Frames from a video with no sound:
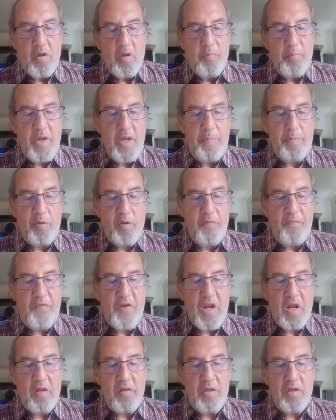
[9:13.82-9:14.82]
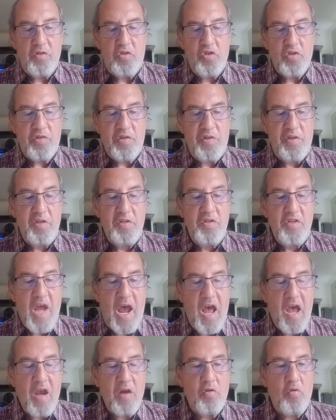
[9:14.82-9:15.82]
people have found that just the
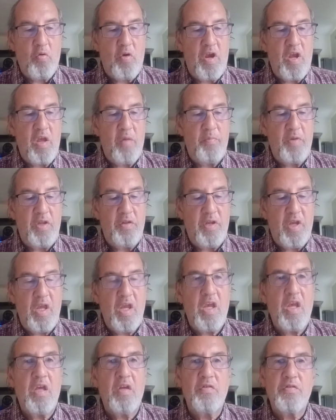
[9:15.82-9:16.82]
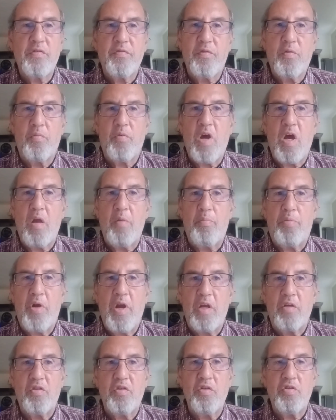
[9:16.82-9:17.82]
diagram in the hands of the right
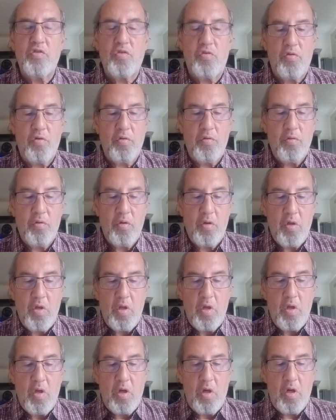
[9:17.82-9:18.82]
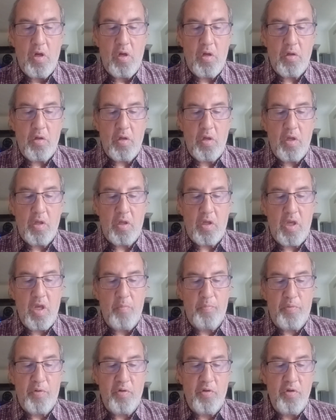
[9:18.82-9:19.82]
practitioner
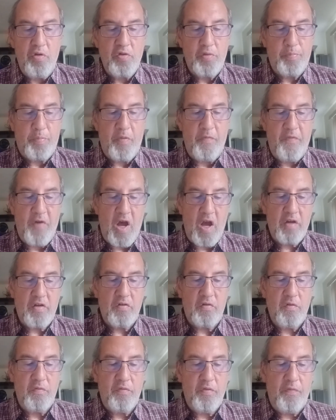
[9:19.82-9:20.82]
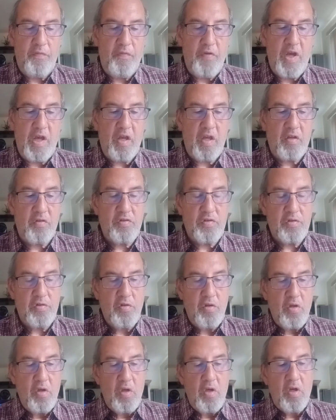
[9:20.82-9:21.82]
can produce provocative effects.
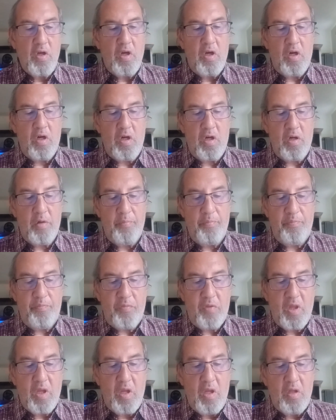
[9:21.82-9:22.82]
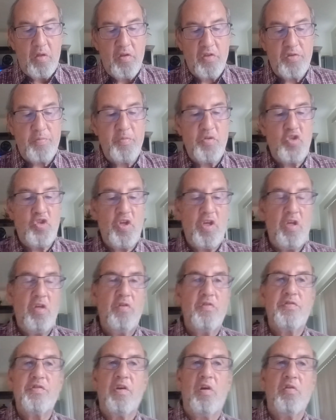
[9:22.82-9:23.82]
This machine
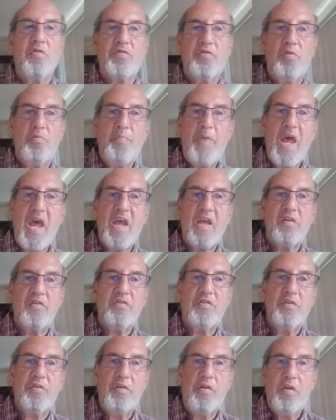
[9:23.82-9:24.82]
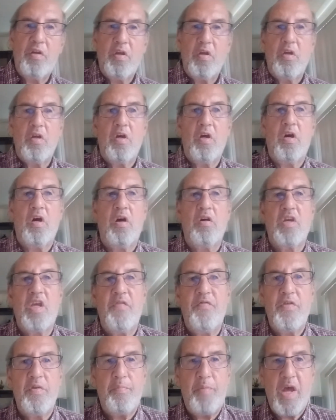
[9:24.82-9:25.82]
is also patented. I'll
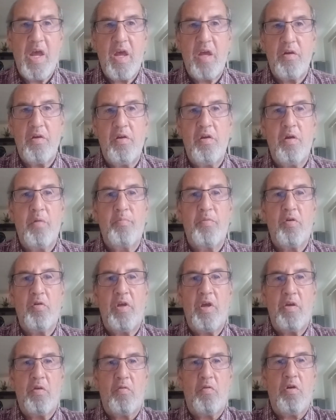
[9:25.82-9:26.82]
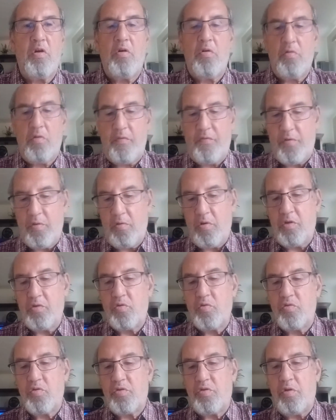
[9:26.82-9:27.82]
give you the patent number later on if you're
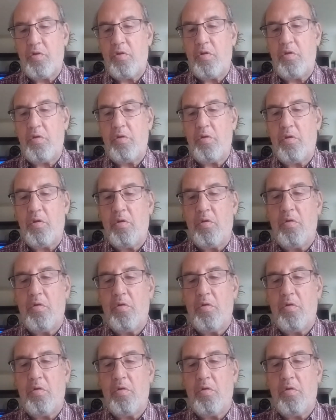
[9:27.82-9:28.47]
interested in